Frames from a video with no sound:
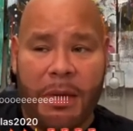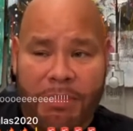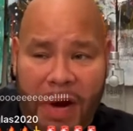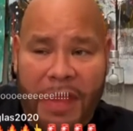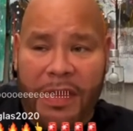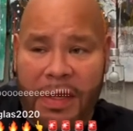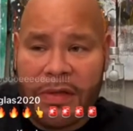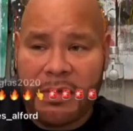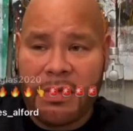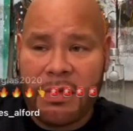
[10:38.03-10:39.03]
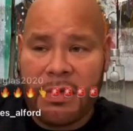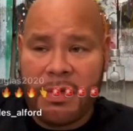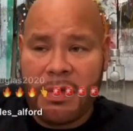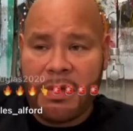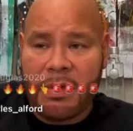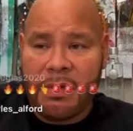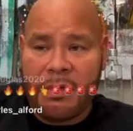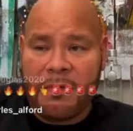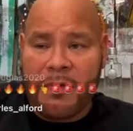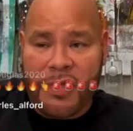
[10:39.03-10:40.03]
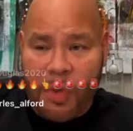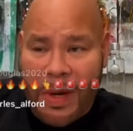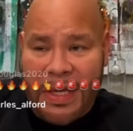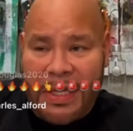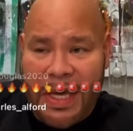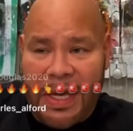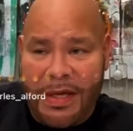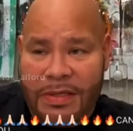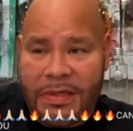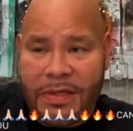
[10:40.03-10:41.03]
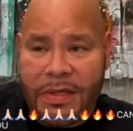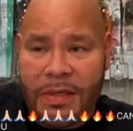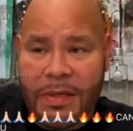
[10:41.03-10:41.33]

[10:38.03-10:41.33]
a brother for 20 years.